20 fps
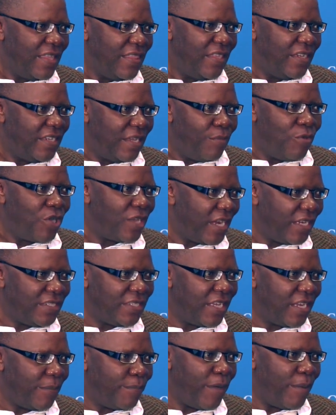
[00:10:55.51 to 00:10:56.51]
The
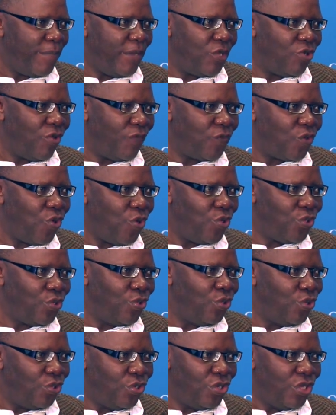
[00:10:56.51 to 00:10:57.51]
Democratic Republic of
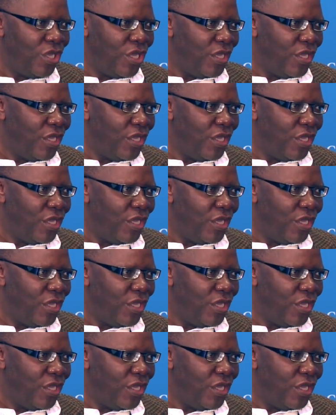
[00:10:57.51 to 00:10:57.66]
Congo,